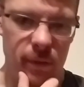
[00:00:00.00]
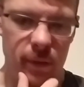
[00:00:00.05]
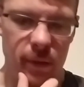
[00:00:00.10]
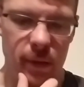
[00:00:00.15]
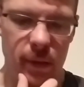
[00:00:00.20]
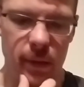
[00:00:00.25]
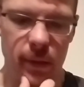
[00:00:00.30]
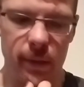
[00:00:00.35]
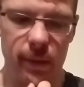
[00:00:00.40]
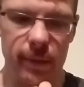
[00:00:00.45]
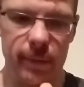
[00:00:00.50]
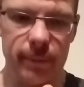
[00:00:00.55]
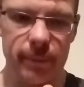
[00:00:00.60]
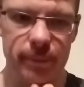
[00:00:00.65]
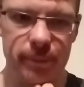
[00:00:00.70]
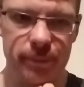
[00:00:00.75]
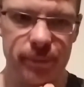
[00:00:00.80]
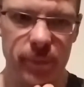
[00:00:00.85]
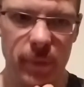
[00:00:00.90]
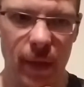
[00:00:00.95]

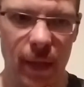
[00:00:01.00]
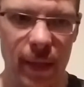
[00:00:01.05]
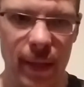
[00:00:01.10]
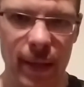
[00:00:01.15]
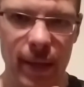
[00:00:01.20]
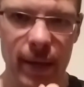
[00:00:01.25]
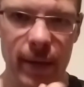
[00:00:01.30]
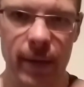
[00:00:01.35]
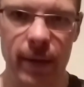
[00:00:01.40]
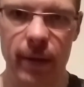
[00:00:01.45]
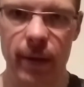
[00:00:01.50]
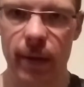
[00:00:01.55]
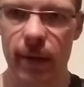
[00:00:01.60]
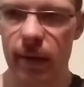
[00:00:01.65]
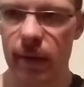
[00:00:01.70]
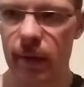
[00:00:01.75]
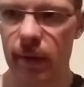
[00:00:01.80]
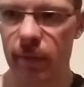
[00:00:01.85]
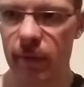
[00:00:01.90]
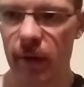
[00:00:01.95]
Um, and then uh,